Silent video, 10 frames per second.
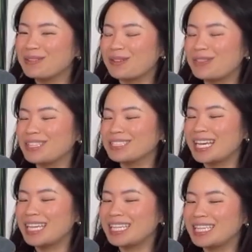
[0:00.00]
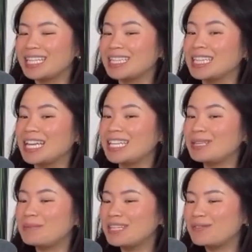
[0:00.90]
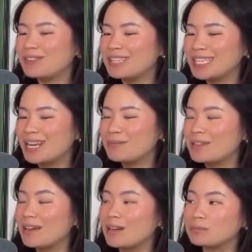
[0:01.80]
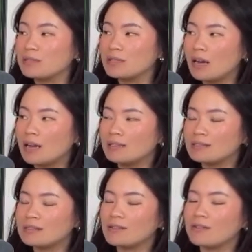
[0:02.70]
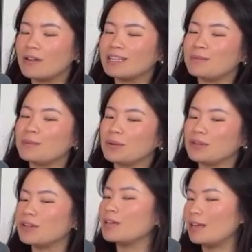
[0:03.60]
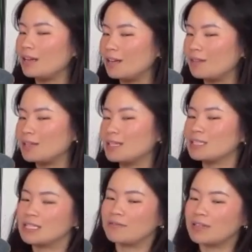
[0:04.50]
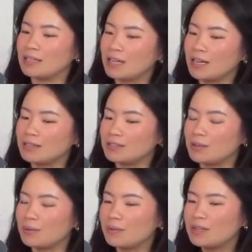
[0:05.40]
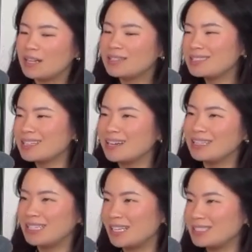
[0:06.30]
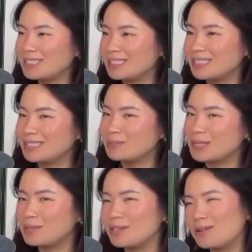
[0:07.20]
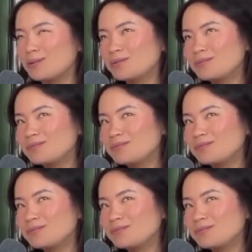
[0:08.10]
If they're like they like being in front of the camera, that helps a lot. So I can be more creative and like stuff like that. So I guess kind of yes, and sometimes no.